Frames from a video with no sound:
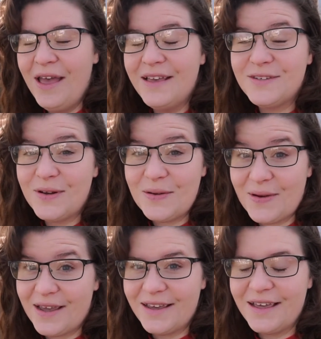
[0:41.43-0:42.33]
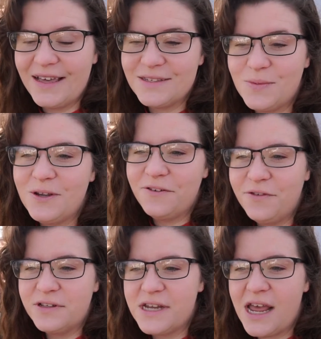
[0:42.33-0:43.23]
So anyway, it's a
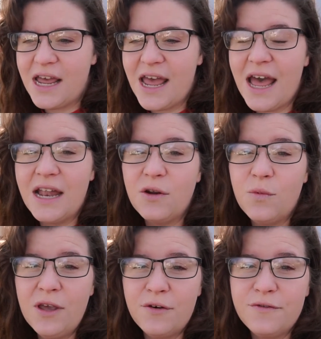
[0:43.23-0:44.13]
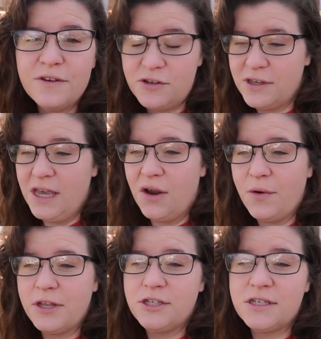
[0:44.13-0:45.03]
beautiful day, and we officially are
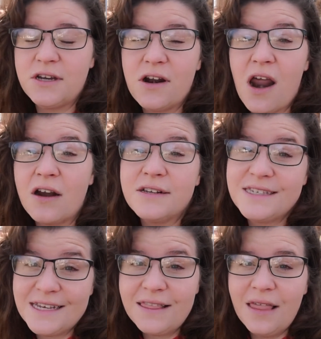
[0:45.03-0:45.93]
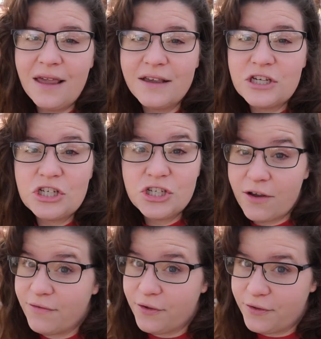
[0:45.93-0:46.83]
going to start our seedling
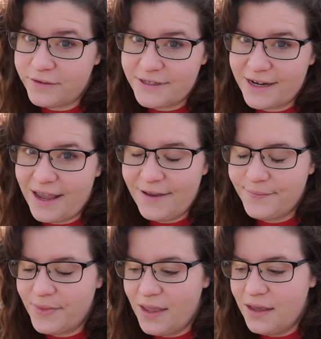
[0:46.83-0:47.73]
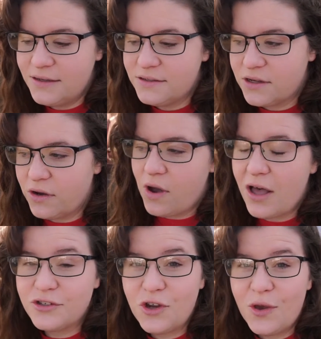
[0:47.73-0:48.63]
shuffle today. So
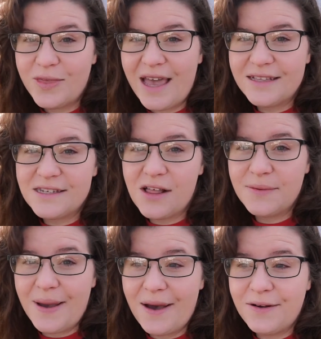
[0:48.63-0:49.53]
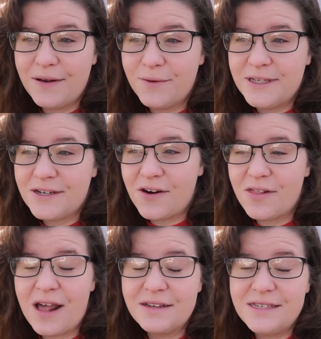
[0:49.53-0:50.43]
I'll show you what that's all about. We start
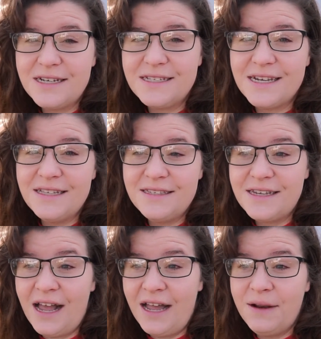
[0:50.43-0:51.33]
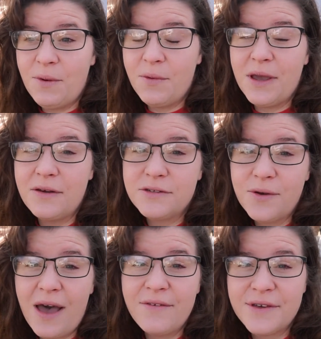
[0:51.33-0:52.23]
a lot of seeds inside, but we
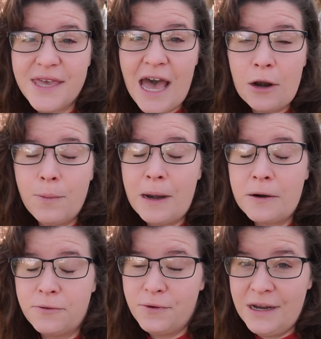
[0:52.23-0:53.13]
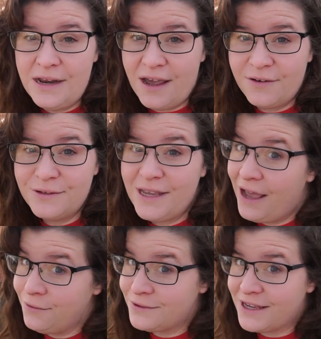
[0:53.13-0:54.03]
also have a cattle panel greenhouse
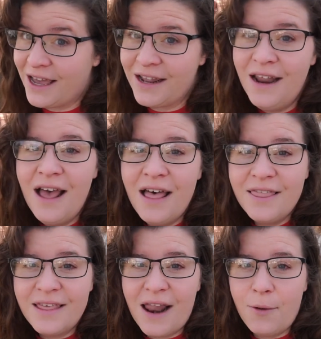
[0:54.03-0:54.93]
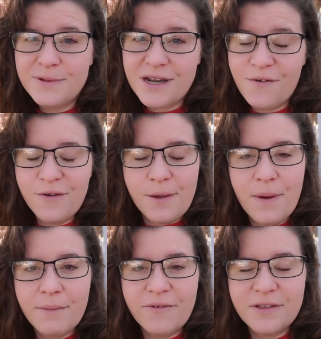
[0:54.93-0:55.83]
outside that helps toughen them
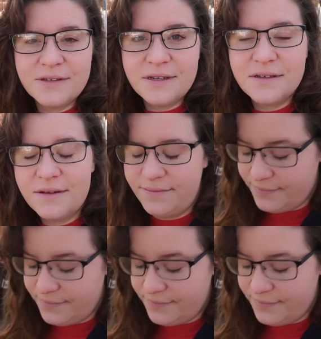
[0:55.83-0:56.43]
up for the season.